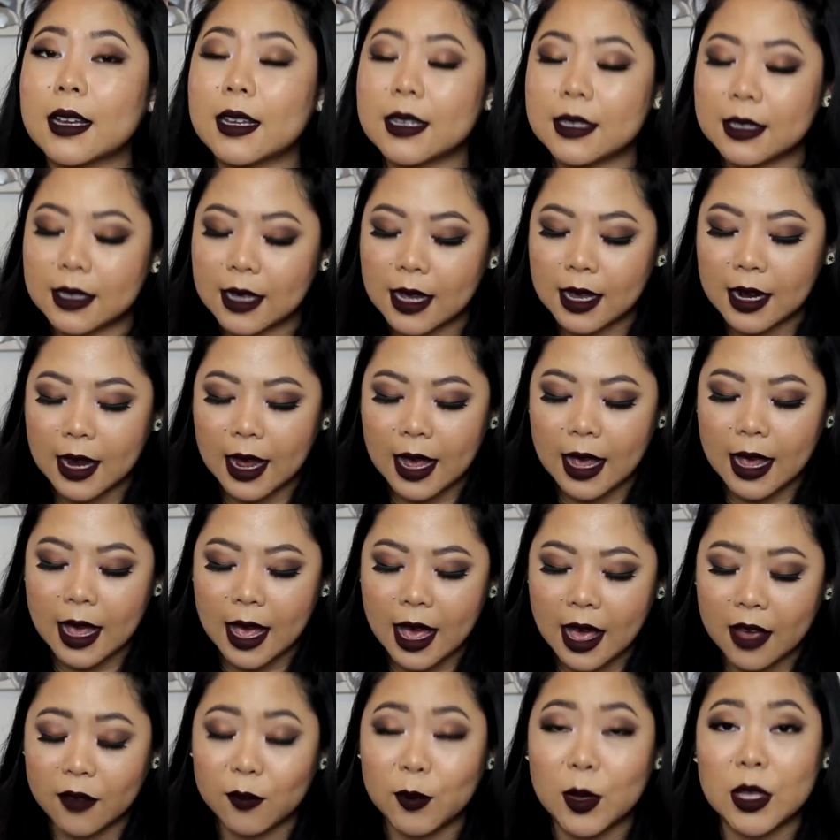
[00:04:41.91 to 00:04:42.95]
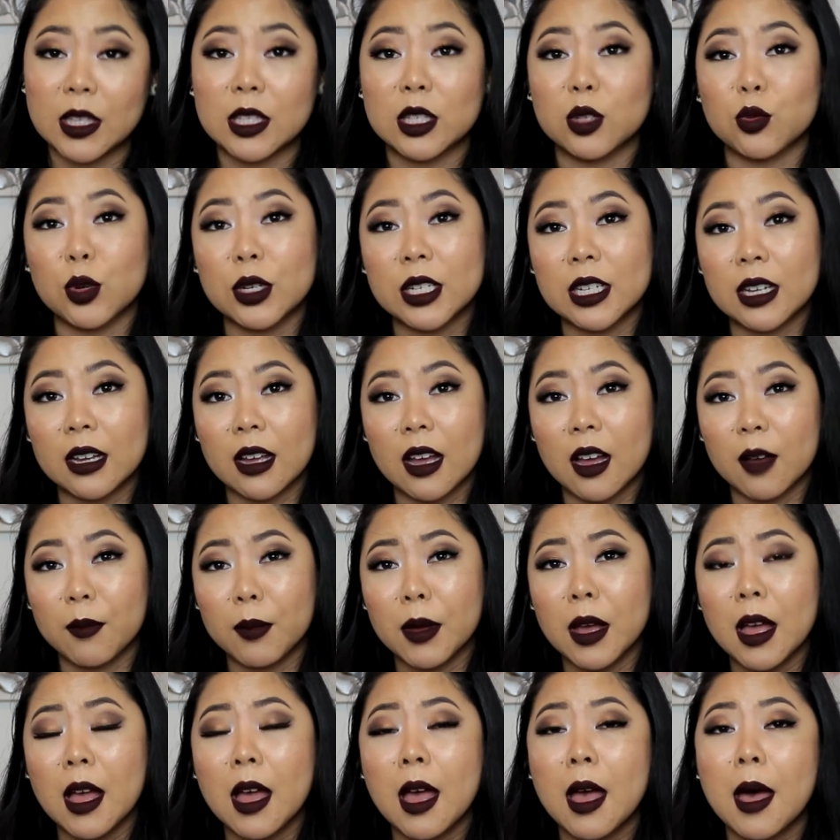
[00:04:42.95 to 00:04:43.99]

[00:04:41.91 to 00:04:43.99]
I said, I have been switching up